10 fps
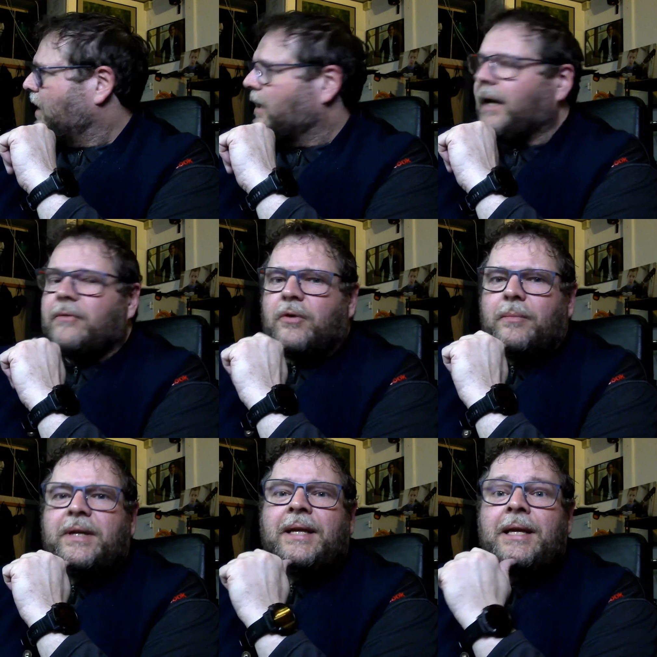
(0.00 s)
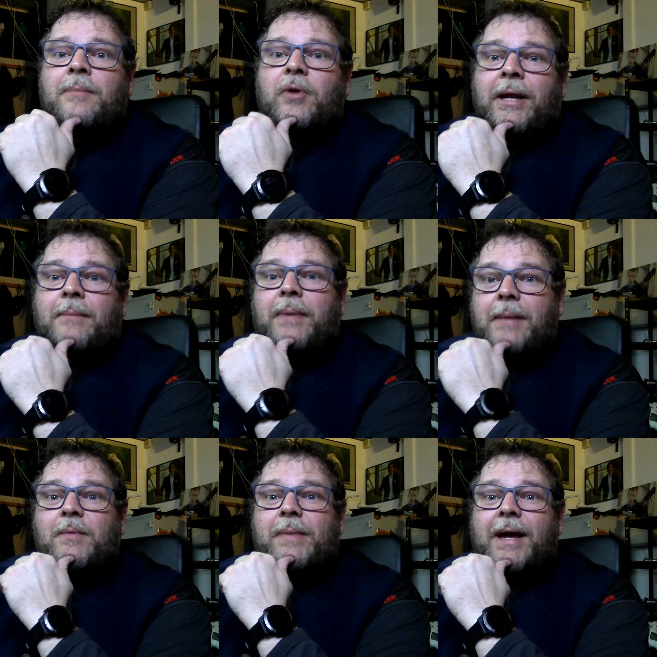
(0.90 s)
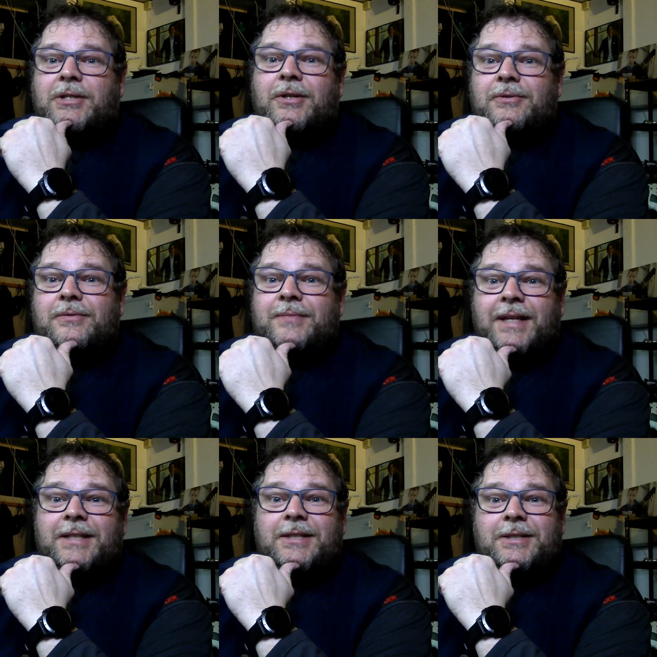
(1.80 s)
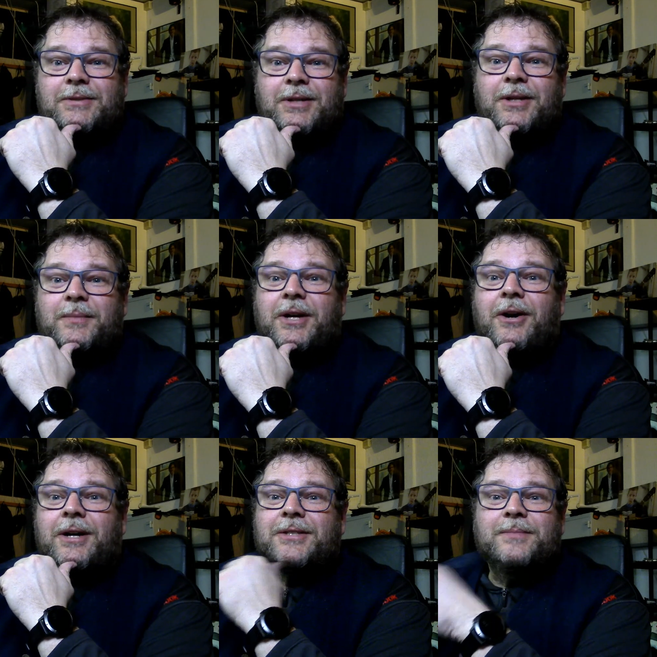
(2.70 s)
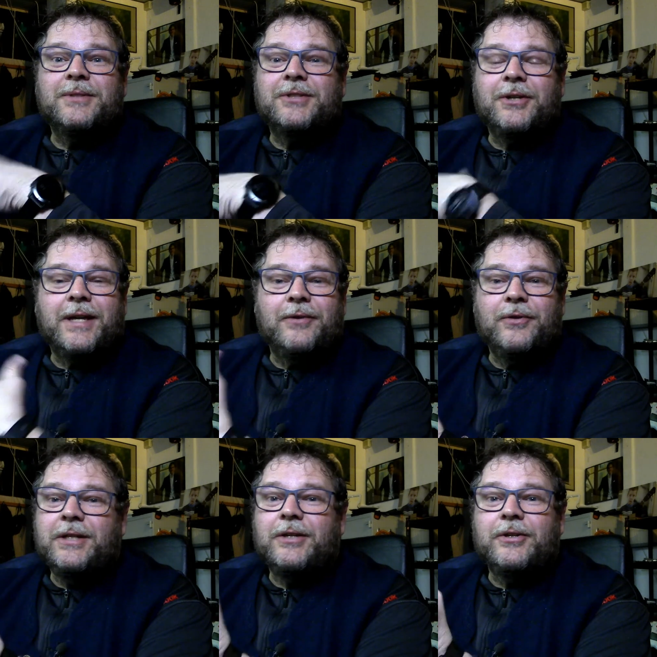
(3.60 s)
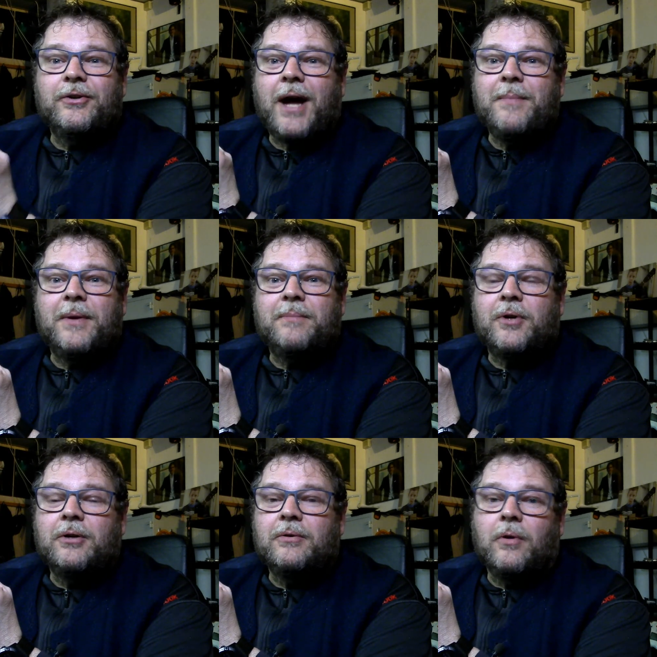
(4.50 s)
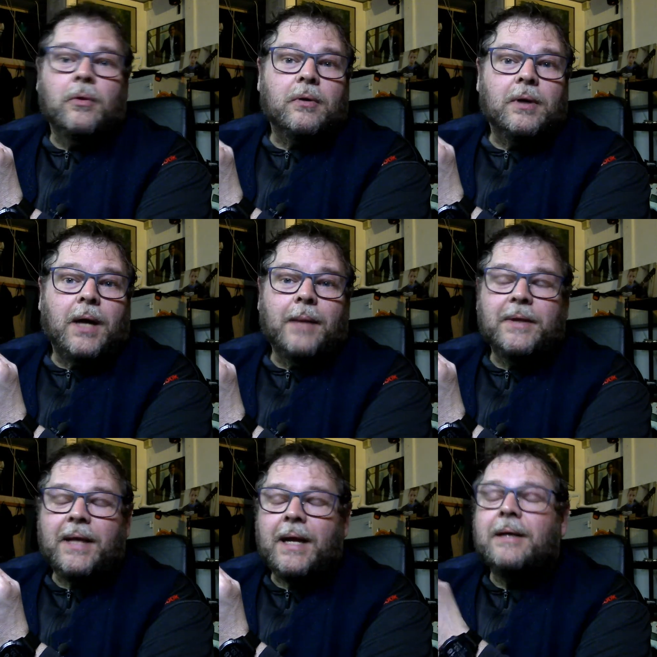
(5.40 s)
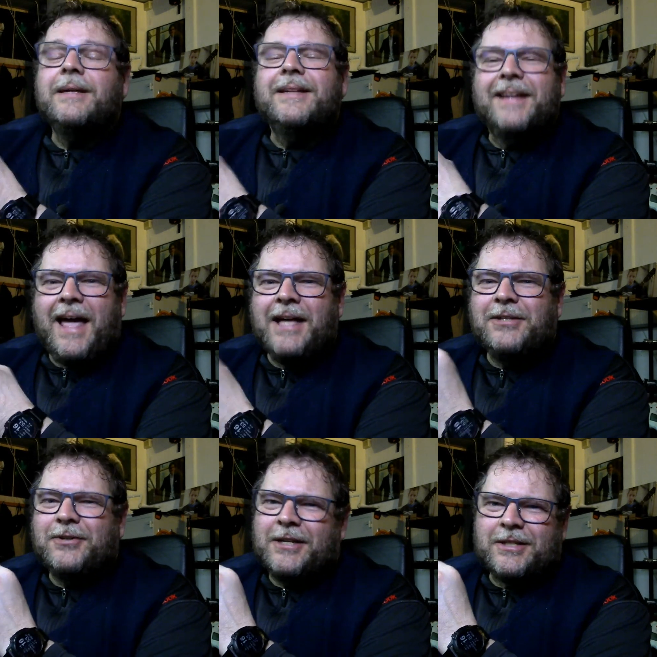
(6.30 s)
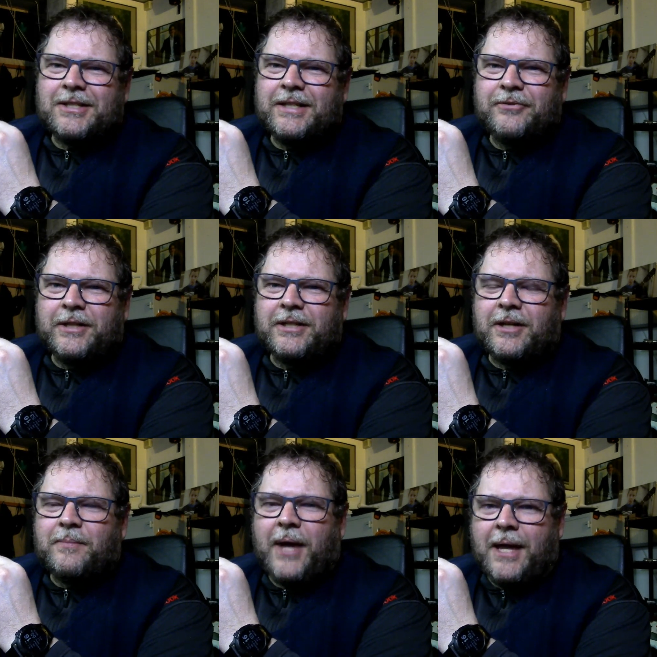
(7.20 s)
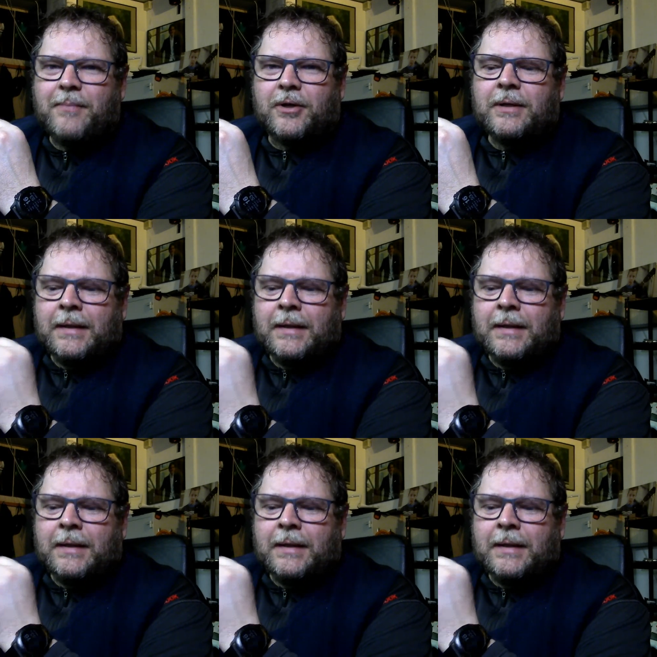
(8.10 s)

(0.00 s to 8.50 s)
Okay, it will be an e-book and a paperback. So that's going to be awesome. So you can read it on your iPad Pro or iPad Air, and you can actually read it on paper.